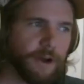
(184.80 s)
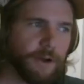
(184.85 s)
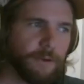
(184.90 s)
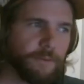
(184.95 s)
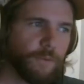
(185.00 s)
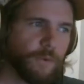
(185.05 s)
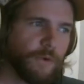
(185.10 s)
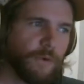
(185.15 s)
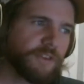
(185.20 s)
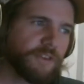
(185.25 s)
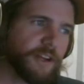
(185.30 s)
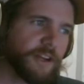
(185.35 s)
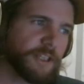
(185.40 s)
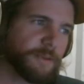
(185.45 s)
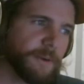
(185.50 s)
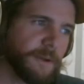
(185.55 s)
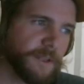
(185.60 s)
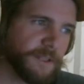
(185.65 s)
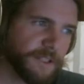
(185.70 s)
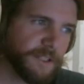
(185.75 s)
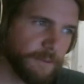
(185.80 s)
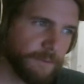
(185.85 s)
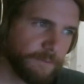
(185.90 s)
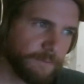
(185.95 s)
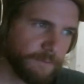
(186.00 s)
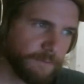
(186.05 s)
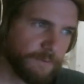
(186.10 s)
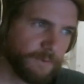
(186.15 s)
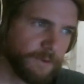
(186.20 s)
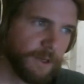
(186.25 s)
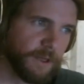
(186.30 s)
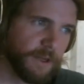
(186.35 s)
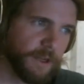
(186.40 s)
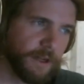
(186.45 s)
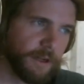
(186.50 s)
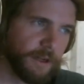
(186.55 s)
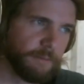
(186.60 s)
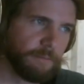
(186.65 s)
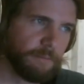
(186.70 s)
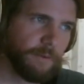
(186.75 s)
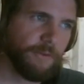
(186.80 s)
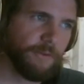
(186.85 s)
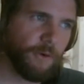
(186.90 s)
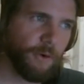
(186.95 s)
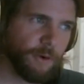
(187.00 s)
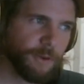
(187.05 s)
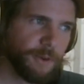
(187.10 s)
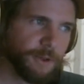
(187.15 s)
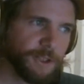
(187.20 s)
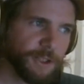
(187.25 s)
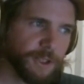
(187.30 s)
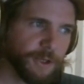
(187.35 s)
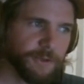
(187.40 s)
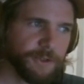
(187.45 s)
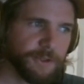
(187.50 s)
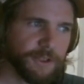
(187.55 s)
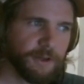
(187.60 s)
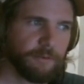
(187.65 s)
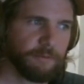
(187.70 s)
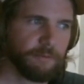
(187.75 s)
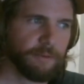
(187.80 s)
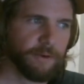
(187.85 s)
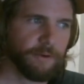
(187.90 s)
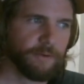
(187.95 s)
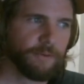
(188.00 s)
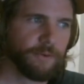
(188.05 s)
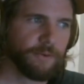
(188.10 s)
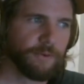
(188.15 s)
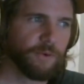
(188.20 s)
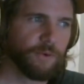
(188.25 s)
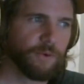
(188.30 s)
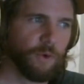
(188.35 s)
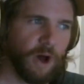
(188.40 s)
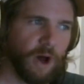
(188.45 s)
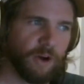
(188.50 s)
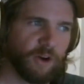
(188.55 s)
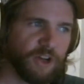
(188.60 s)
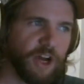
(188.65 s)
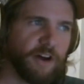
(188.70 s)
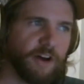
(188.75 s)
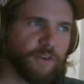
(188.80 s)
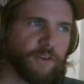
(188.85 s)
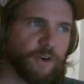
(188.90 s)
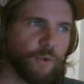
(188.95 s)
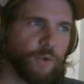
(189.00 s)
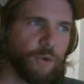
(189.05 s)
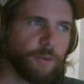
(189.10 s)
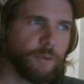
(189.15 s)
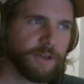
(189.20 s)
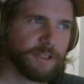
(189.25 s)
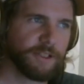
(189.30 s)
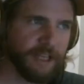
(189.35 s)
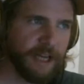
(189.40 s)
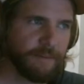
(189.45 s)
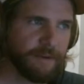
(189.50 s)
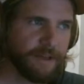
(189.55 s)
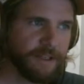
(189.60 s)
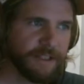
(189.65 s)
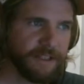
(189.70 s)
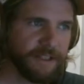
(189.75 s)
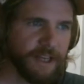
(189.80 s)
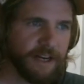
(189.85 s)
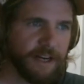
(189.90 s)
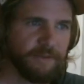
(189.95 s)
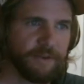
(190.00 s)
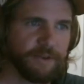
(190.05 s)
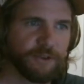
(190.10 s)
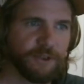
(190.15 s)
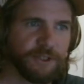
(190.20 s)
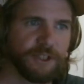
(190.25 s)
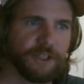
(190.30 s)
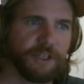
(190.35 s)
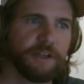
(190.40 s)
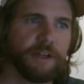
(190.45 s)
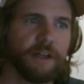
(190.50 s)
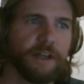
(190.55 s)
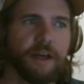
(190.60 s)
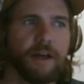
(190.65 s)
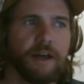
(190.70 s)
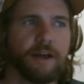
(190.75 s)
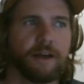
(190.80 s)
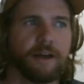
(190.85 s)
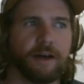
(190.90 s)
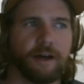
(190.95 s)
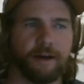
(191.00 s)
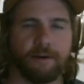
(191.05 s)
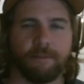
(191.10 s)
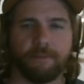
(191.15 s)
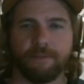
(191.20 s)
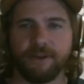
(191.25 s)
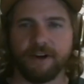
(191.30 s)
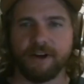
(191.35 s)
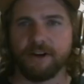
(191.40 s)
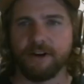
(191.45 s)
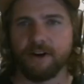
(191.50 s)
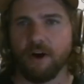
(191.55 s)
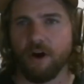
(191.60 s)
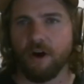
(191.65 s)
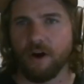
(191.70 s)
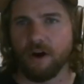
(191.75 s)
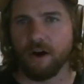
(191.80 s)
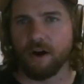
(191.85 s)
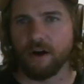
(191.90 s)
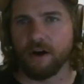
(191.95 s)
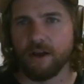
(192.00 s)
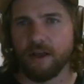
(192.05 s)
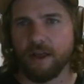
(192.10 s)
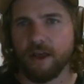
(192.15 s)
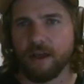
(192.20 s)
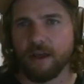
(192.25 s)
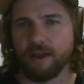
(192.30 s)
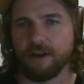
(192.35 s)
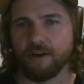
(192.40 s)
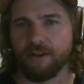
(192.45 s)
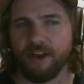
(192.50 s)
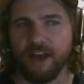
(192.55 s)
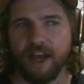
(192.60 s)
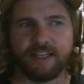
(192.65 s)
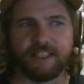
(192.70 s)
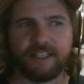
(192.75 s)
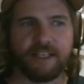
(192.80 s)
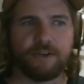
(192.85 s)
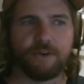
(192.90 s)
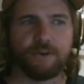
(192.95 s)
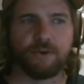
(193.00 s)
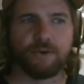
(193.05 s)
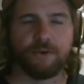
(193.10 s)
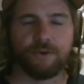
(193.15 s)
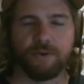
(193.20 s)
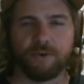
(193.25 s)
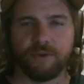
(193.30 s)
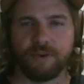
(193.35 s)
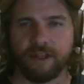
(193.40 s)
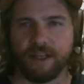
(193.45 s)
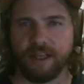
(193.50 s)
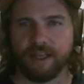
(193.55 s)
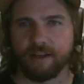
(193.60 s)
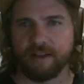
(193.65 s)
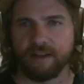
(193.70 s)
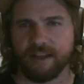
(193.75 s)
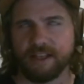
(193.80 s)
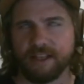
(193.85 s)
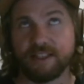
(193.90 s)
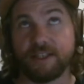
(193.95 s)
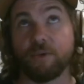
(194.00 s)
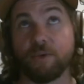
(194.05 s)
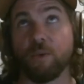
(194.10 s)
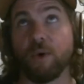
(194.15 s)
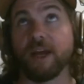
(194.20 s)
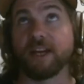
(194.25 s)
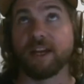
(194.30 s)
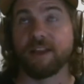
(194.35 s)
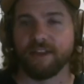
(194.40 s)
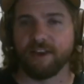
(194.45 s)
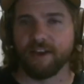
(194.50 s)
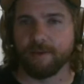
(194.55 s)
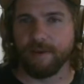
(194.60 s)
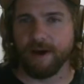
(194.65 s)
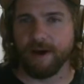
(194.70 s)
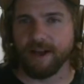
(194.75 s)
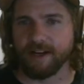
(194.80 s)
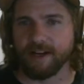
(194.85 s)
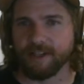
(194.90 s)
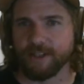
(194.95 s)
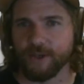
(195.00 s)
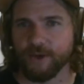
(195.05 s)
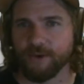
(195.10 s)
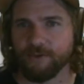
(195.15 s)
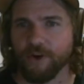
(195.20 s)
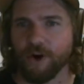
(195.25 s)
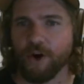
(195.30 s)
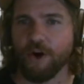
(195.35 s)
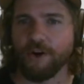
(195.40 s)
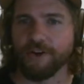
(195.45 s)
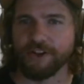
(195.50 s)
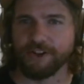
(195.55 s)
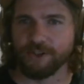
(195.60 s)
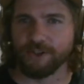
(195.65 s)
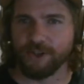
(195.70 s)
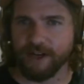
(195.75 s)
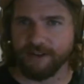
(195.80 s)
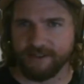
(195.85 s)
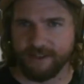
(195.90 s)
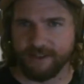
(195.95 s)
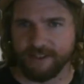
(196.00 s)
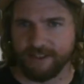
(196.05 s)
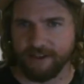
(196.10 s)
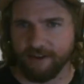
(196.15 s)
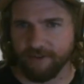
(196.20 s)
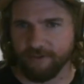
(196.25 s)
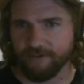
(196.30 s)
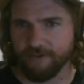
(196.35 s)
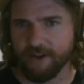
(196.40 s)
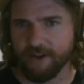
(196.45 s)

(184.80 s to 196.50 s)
we've talked about this before on the show but I'll cover it one more time because it's kind of interesting. There are, the easy way to think about it is sort of a car that drives itself.